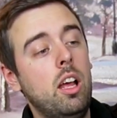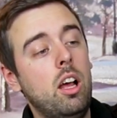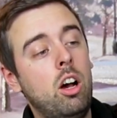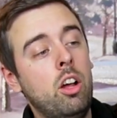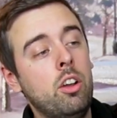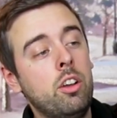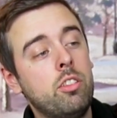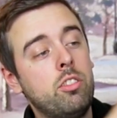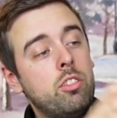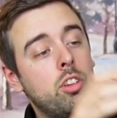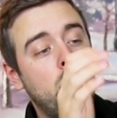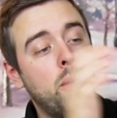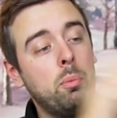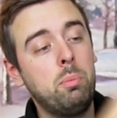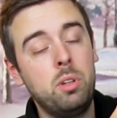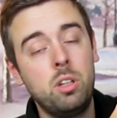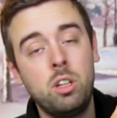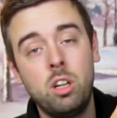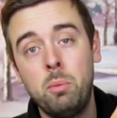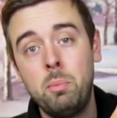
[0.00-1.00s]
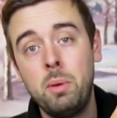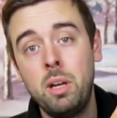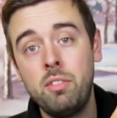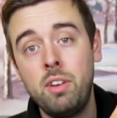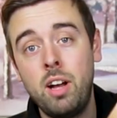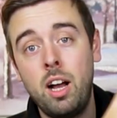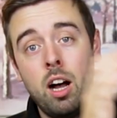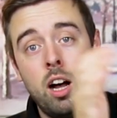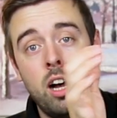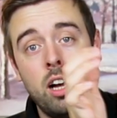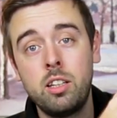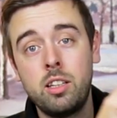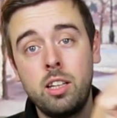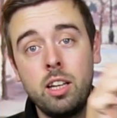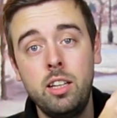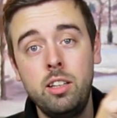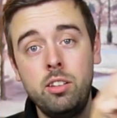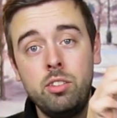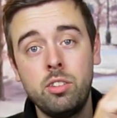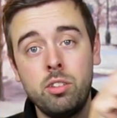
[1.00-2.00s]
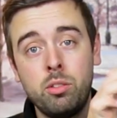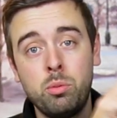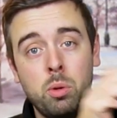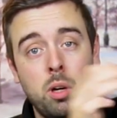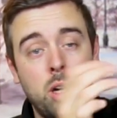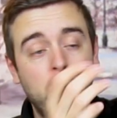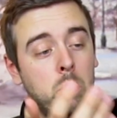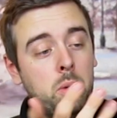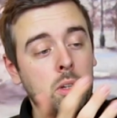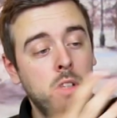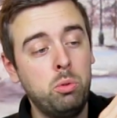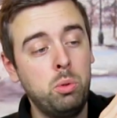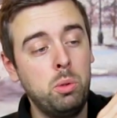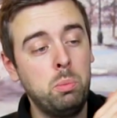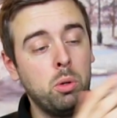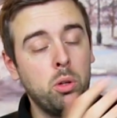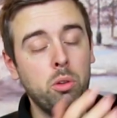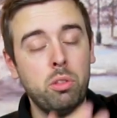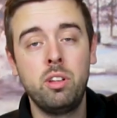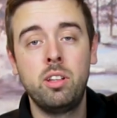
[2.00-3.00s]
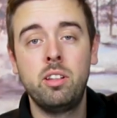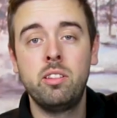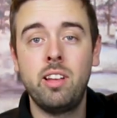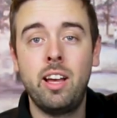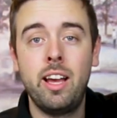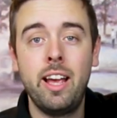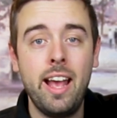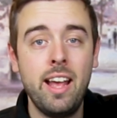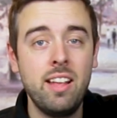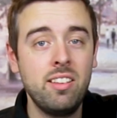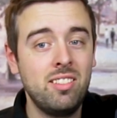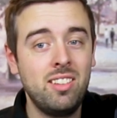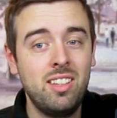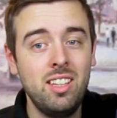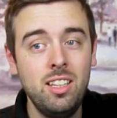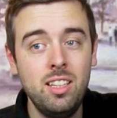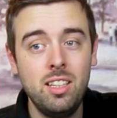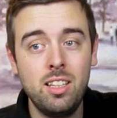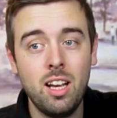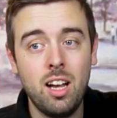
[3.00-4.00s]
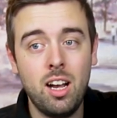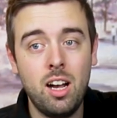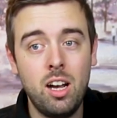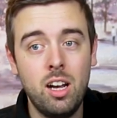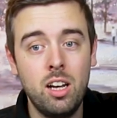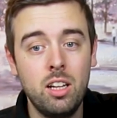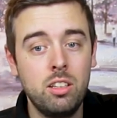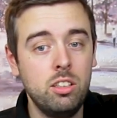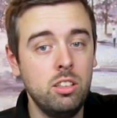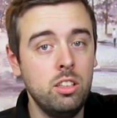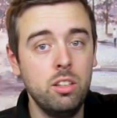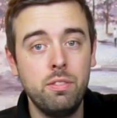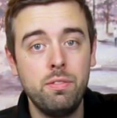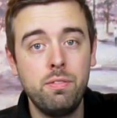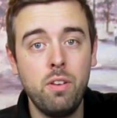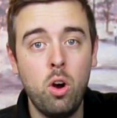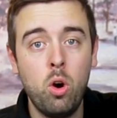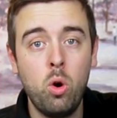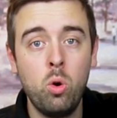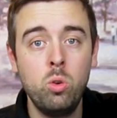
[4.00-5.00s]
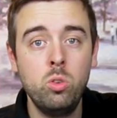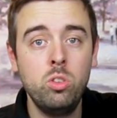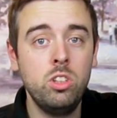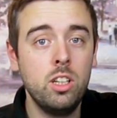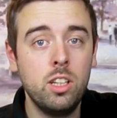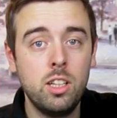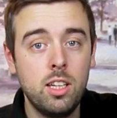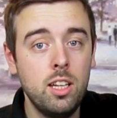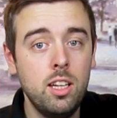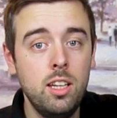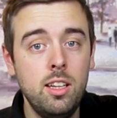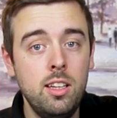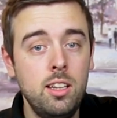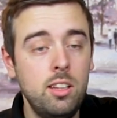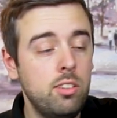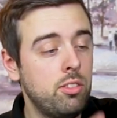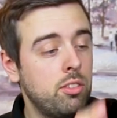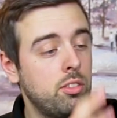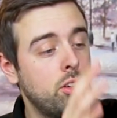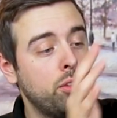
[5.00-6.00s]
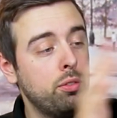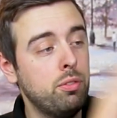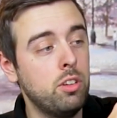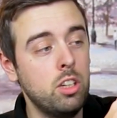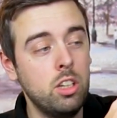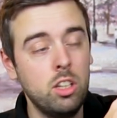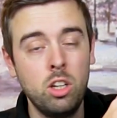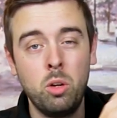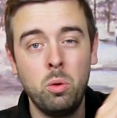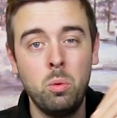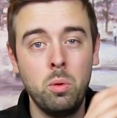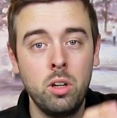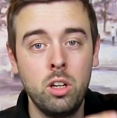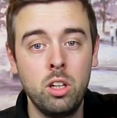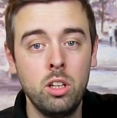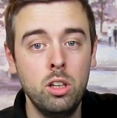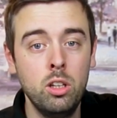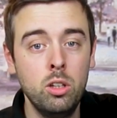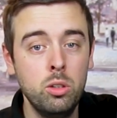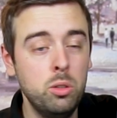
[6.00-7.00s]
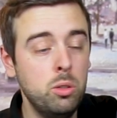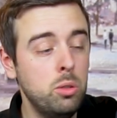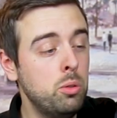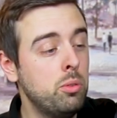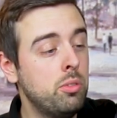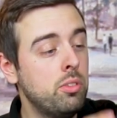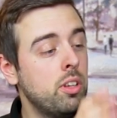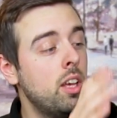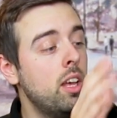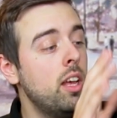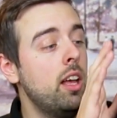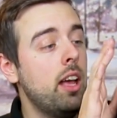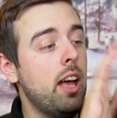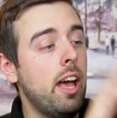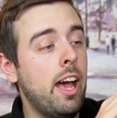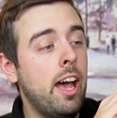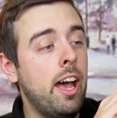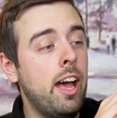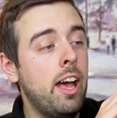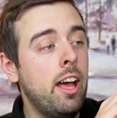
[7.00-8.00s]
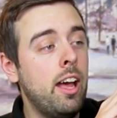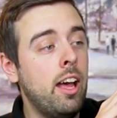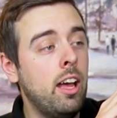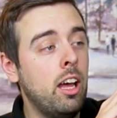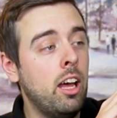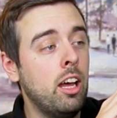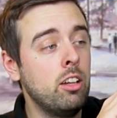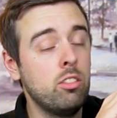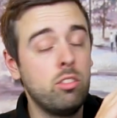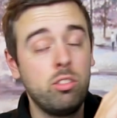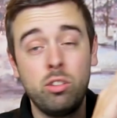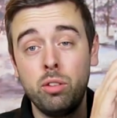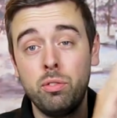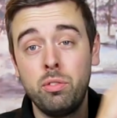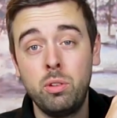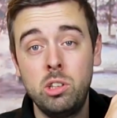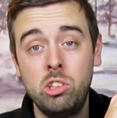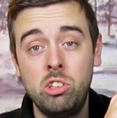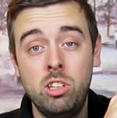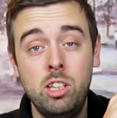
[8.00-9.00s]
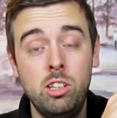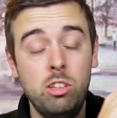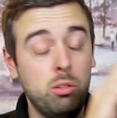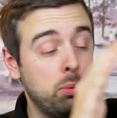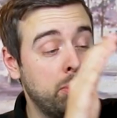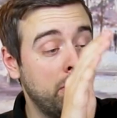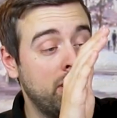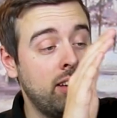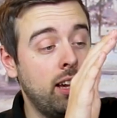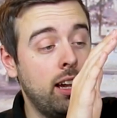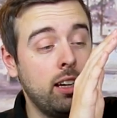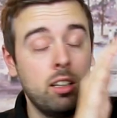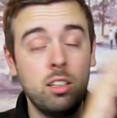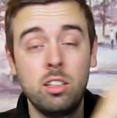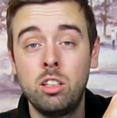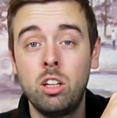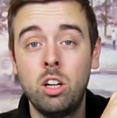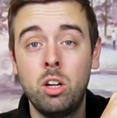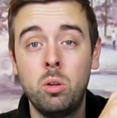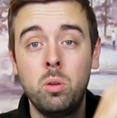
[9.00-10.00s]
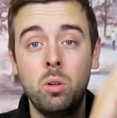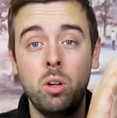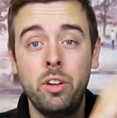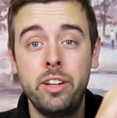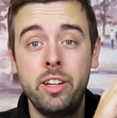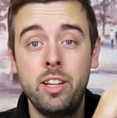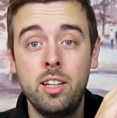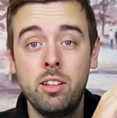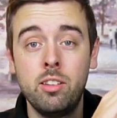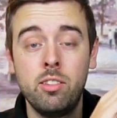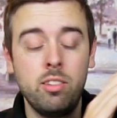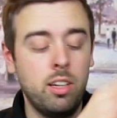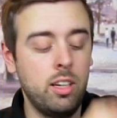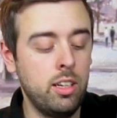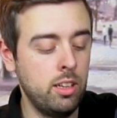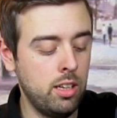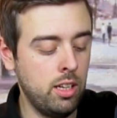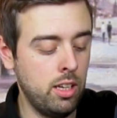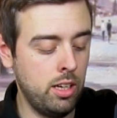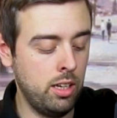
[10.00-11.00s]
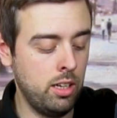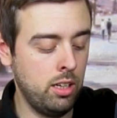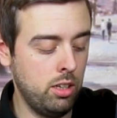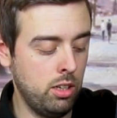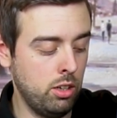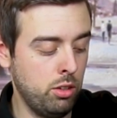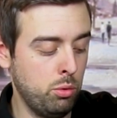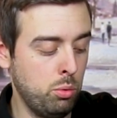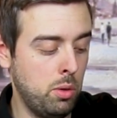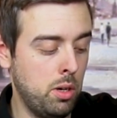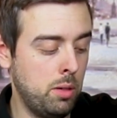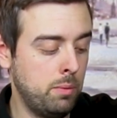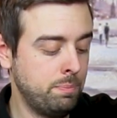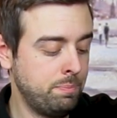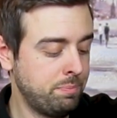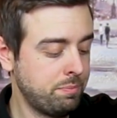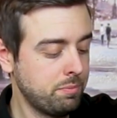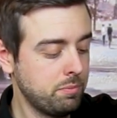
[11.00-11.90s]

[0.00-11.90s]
On the top you've got a bit of a hard case as well, which we put things like SD card, your phone, your keys, stuff that you don't want to lose, and stuff that you need to protect can go on the inside there as well.